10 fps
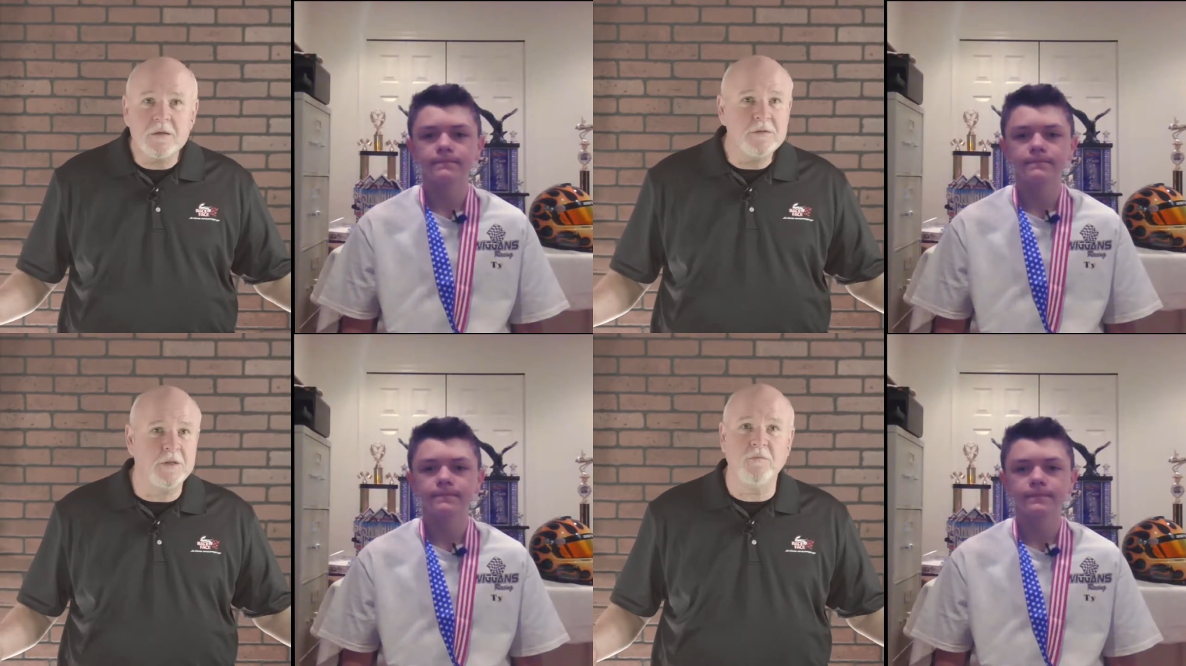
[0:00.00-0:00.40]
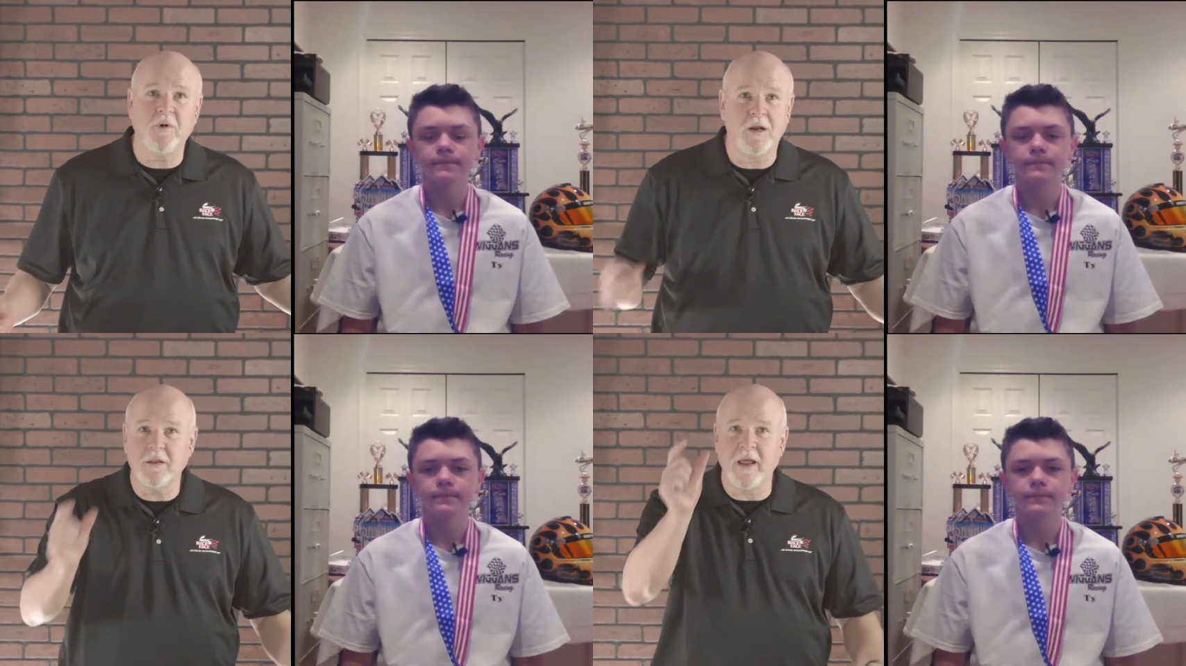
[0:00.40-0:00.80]
Speaker 1: Do you
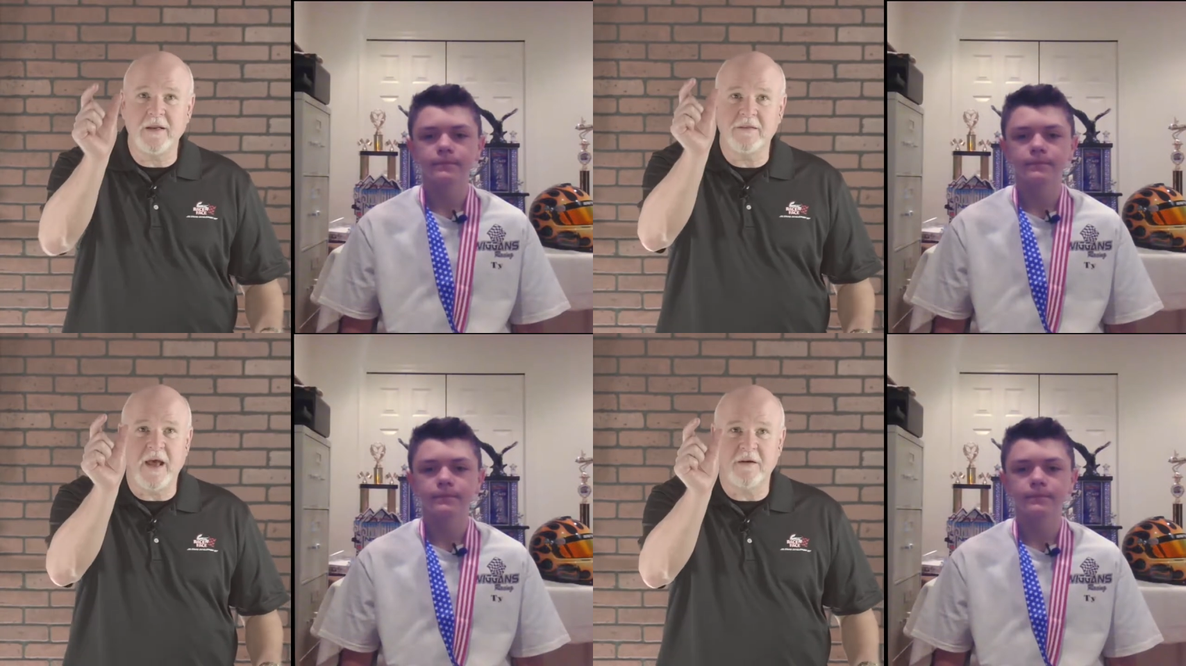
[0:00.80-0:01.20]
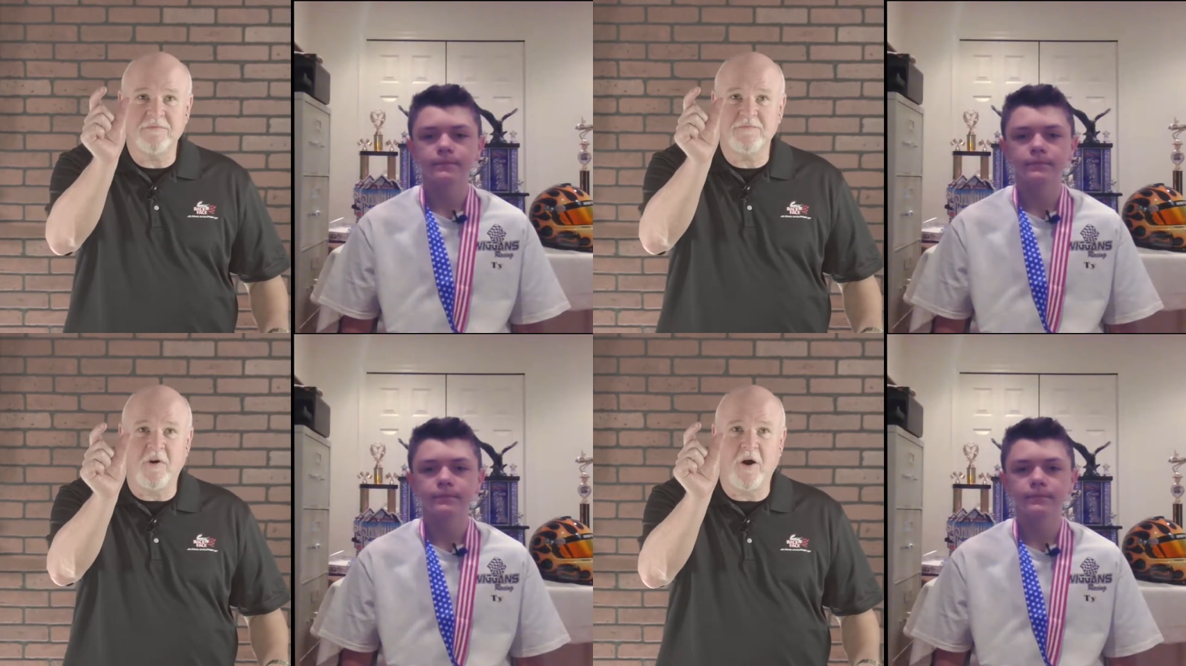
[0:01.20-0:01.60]
run like that
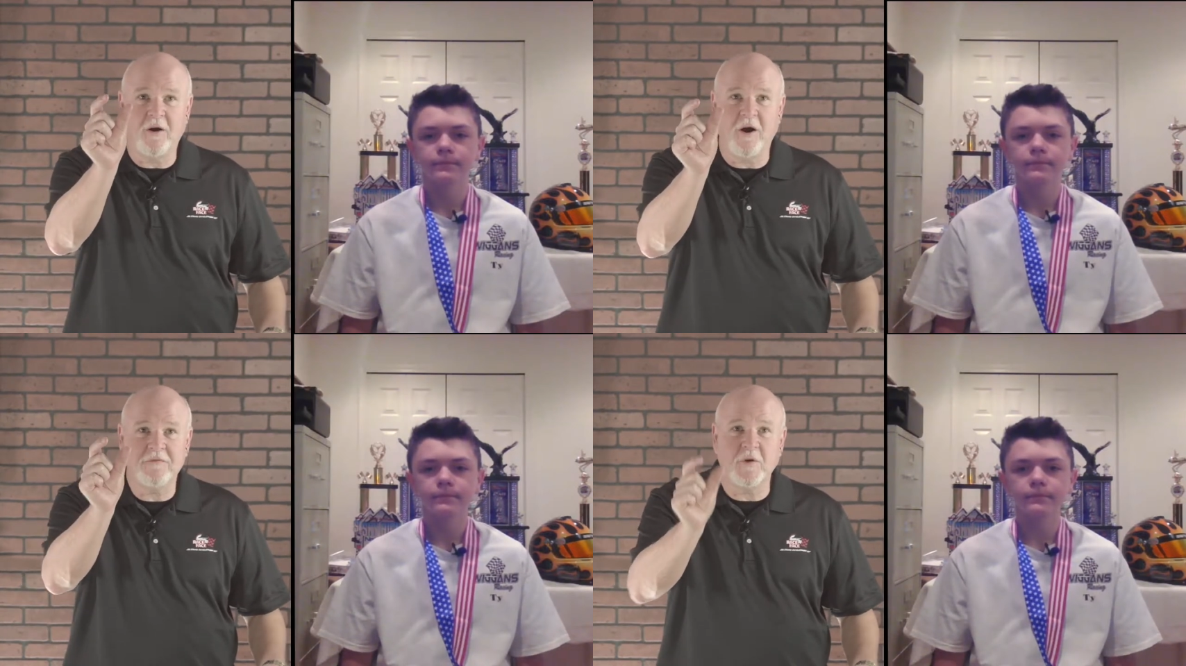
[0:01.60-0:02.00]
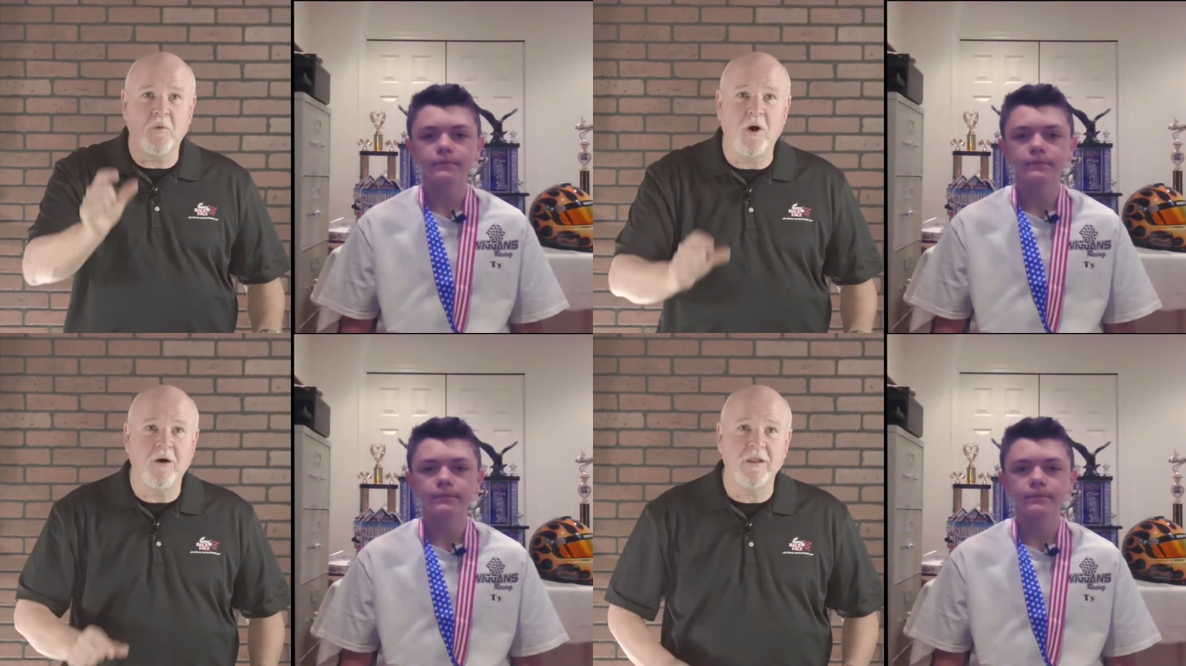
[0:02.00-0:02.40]
far off the
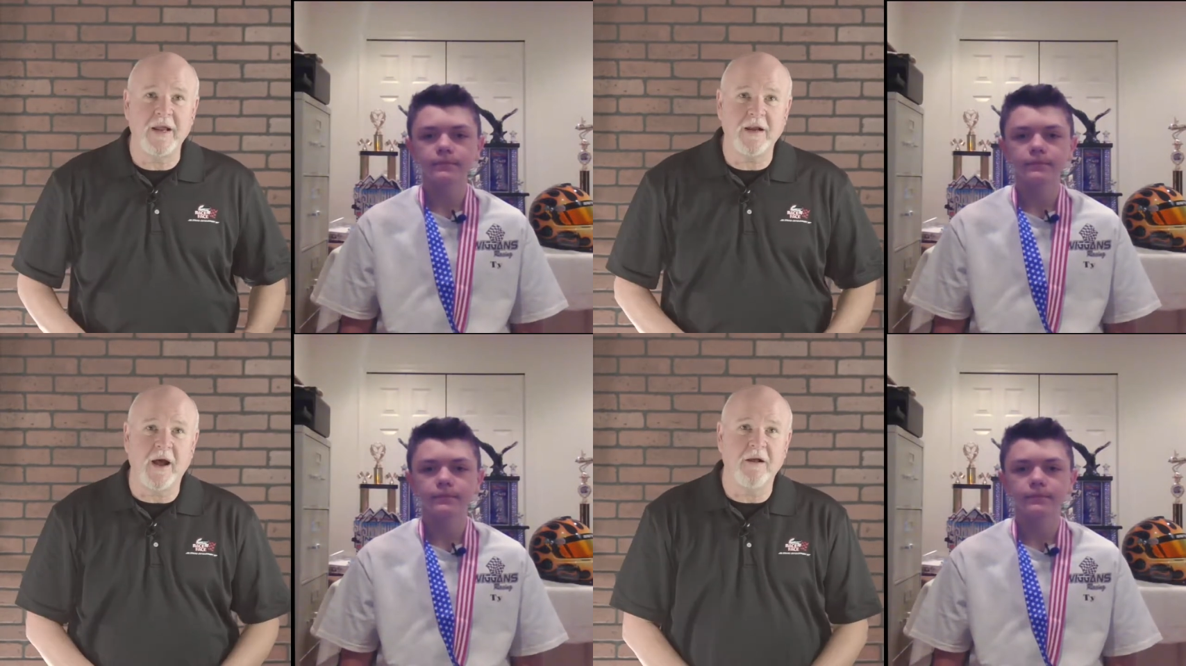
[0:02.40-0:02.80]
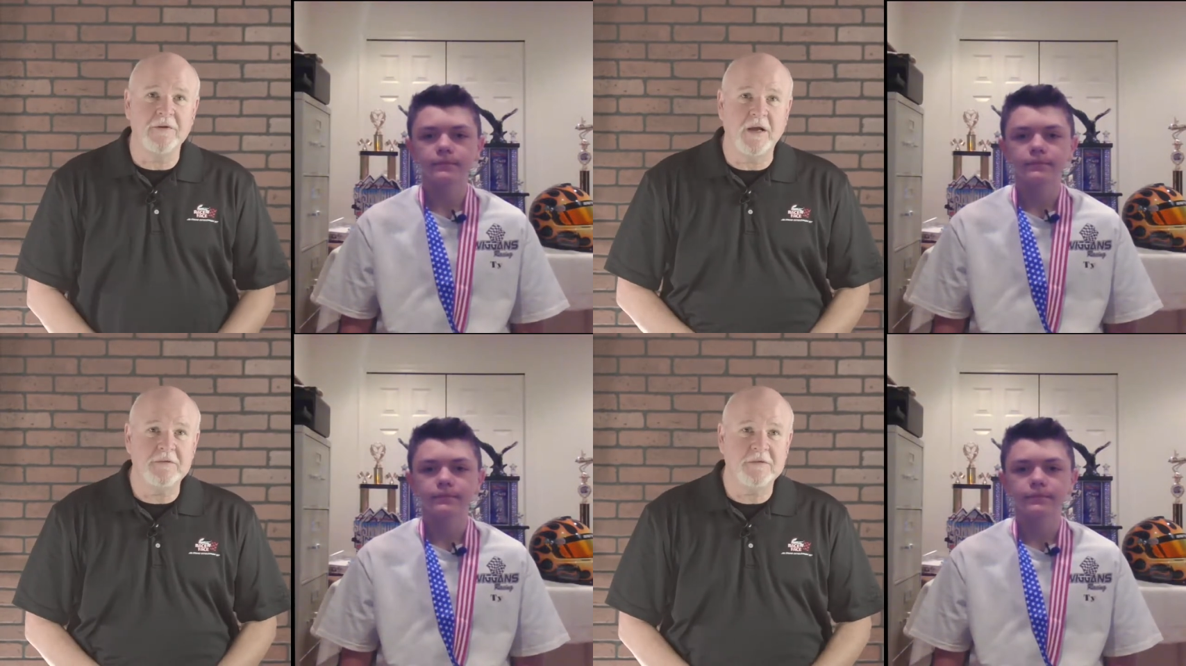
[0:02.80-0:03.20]
wall like Kyle
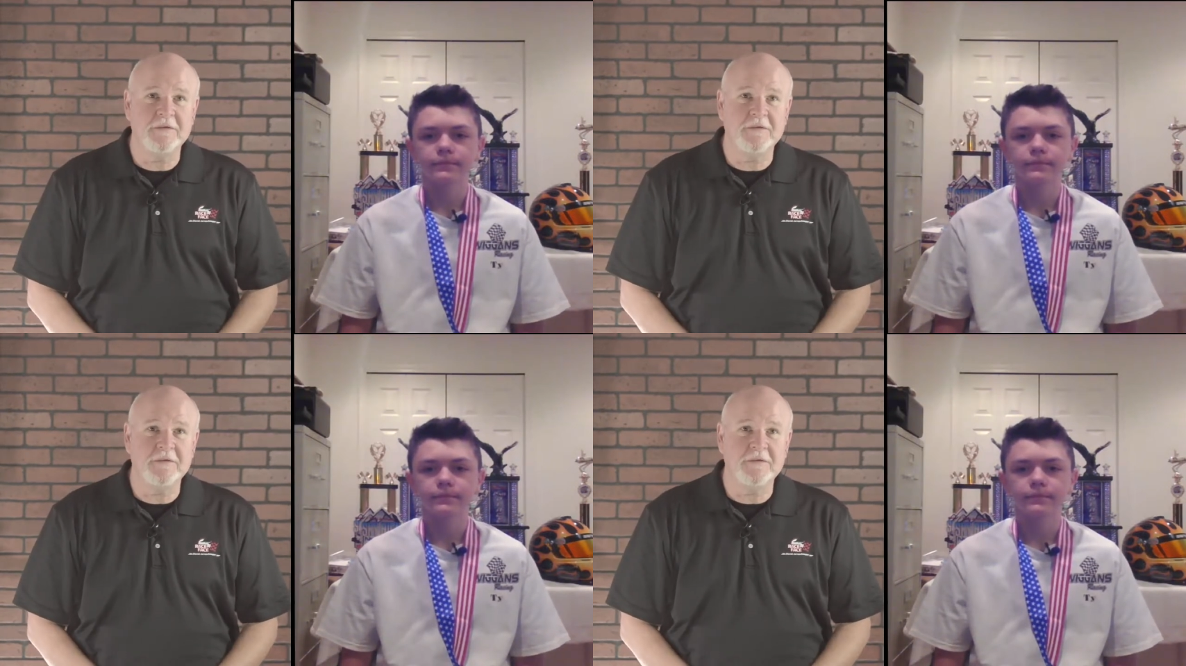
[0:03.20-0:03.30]
does?